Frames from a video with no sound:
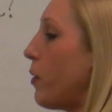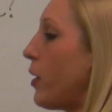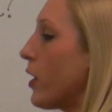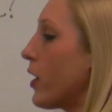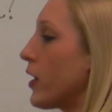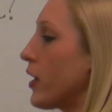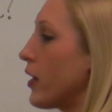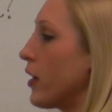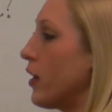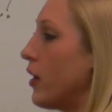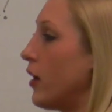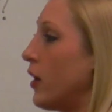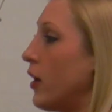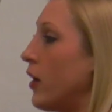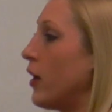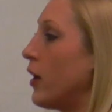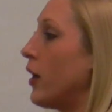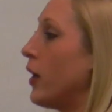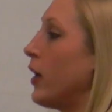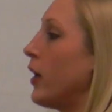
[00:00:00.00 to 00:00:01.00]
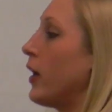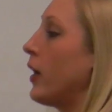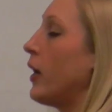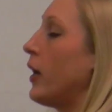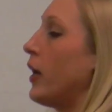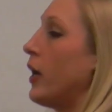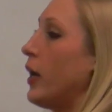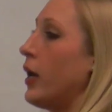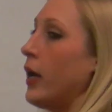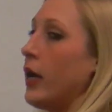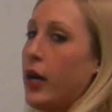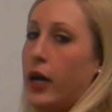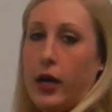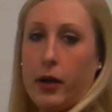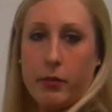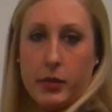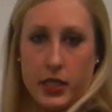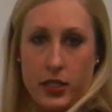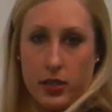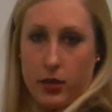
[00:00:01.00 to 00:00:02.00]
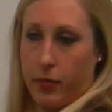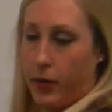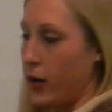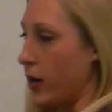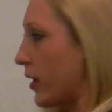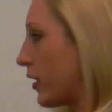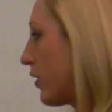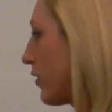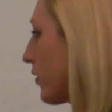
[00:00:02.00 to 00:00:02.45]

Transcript: a part, I'm missing a part.